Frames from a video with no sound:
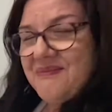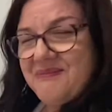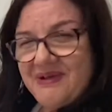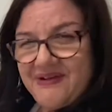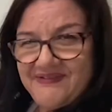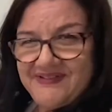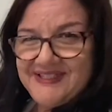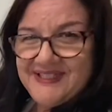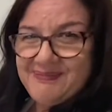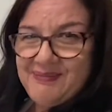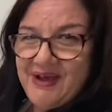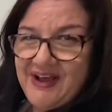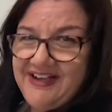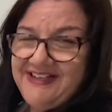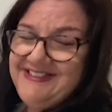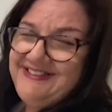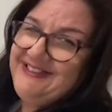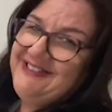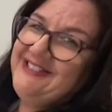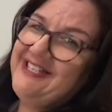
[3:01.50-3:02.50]
I've
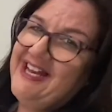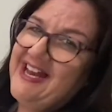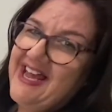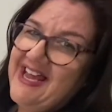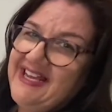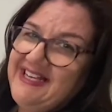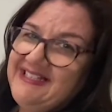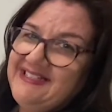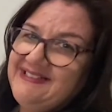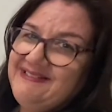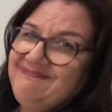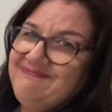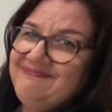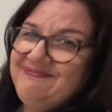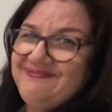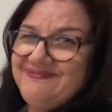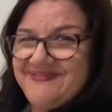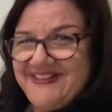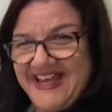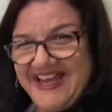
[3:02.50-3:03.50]
inspired you today.
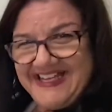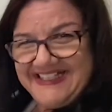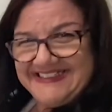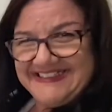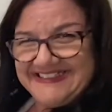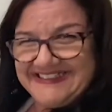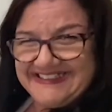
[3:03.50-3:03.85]
Thanks.